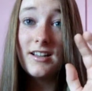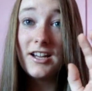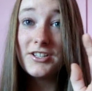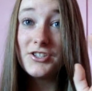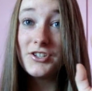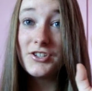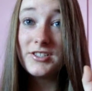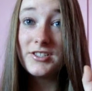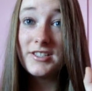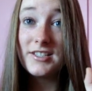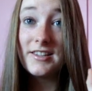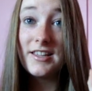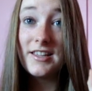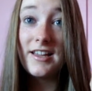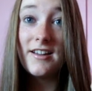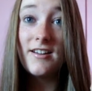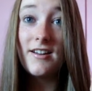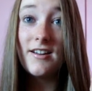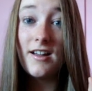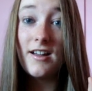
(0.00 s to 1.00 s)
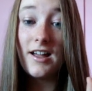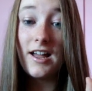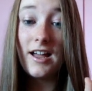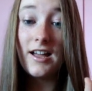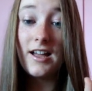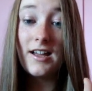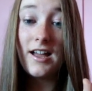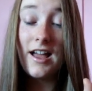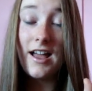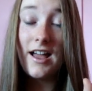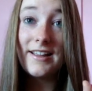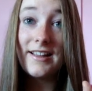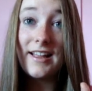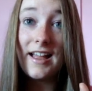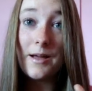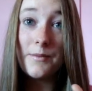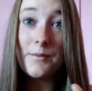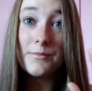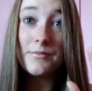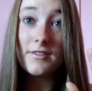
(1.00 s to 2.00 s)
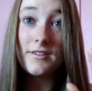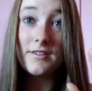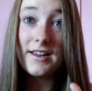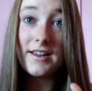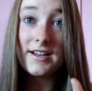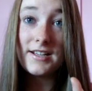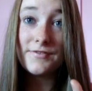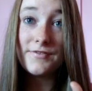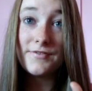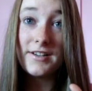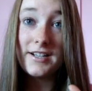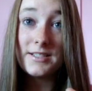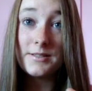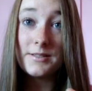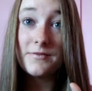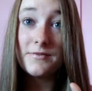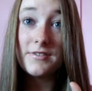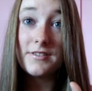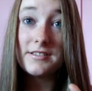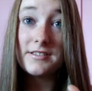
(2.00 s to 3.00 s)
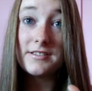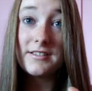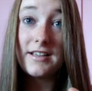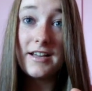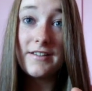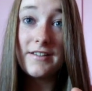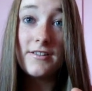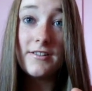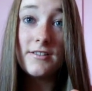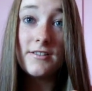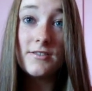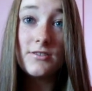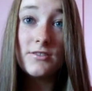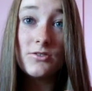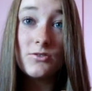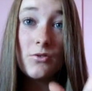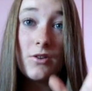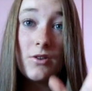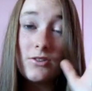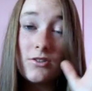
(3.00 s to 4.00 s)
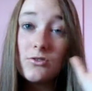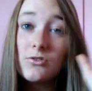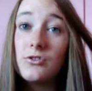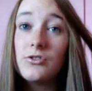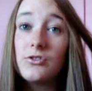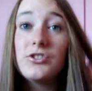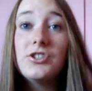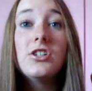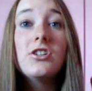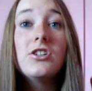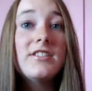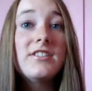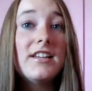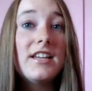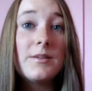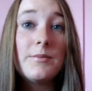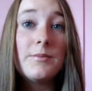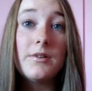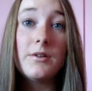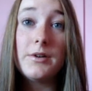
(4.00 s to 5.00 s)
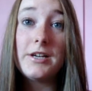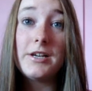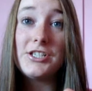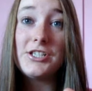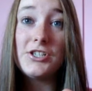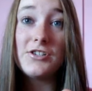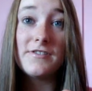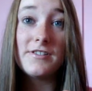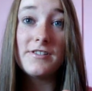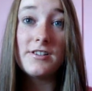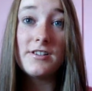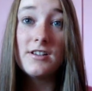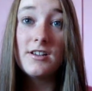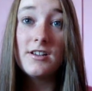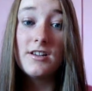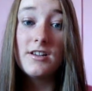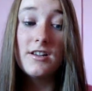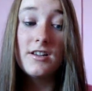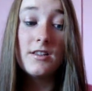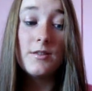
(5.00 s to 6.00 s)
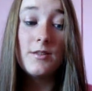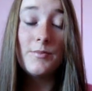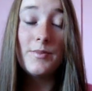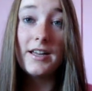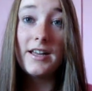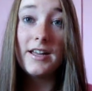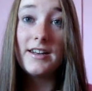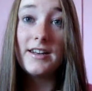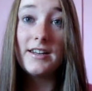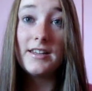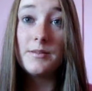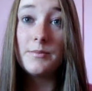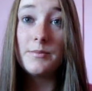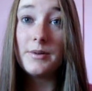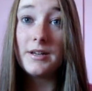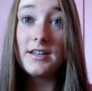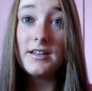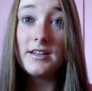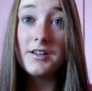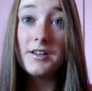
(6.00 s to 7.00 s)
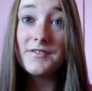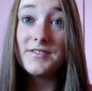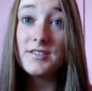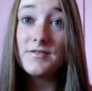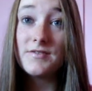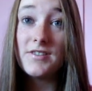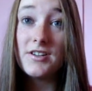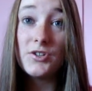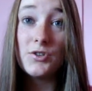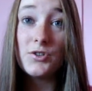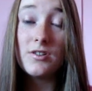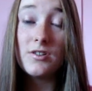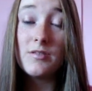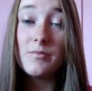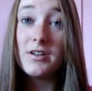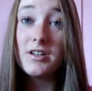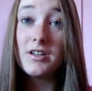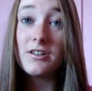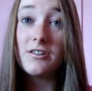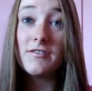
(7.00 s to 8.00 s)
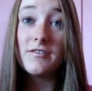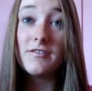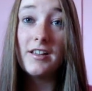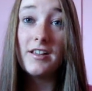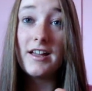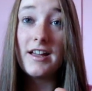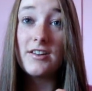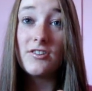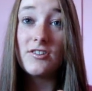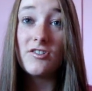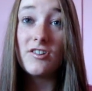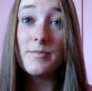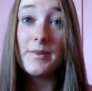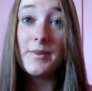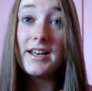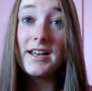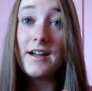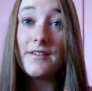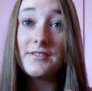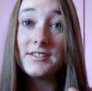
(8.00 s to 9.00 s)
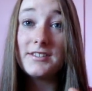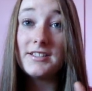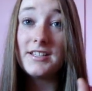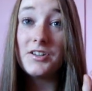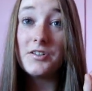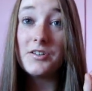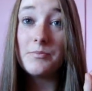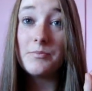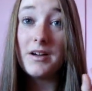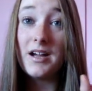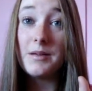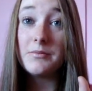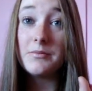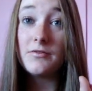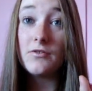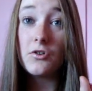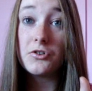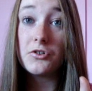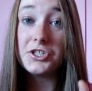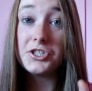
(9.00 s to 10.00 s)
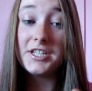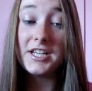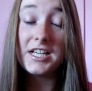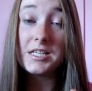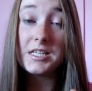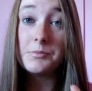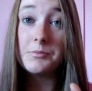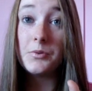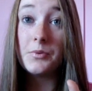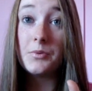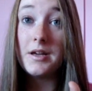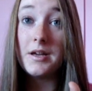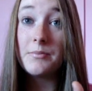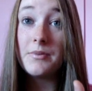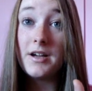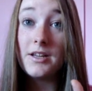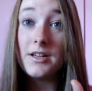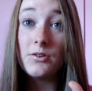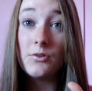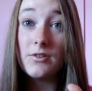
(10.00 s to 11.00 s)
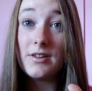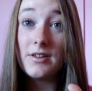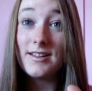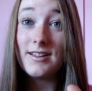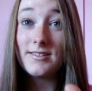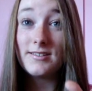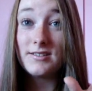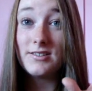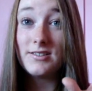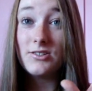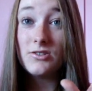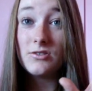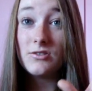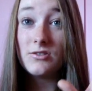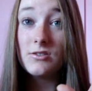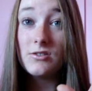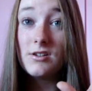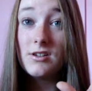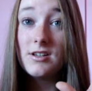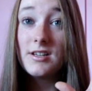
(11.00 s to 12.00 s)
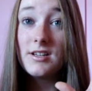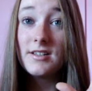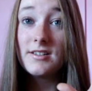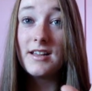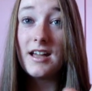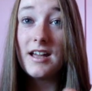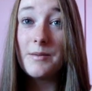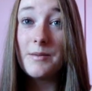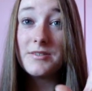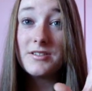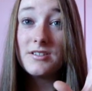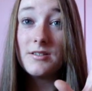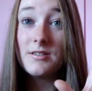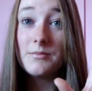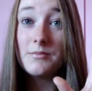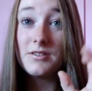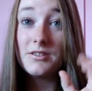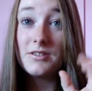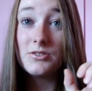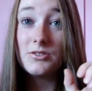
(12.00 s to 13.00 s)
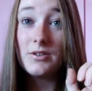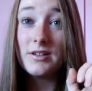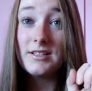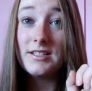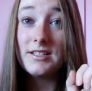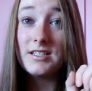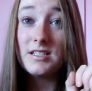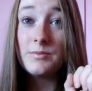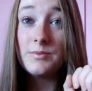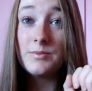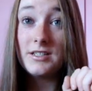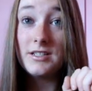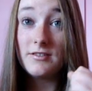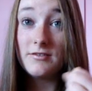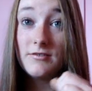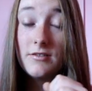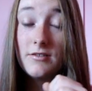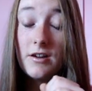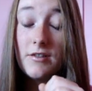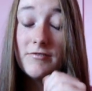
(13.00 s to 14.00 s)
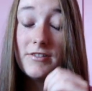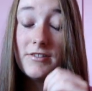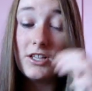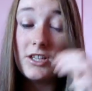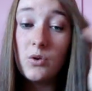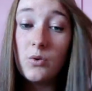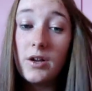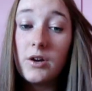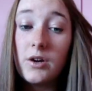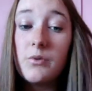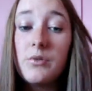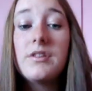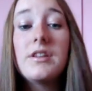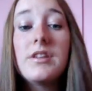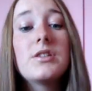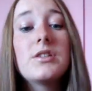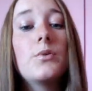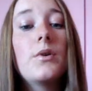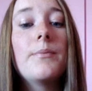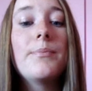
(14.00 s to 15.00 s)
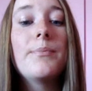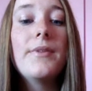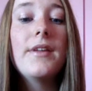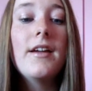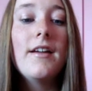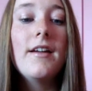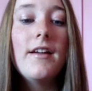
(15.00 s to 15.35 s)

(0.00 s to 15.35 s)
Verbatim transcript: as you see there I am the next victim for the siren so I don't know she could take me away during begin the beginning of this video or the middle or the end or I might have to say goodbye before she takes me away but I know that you know time is numbered so I need to be uh, really quick with this one.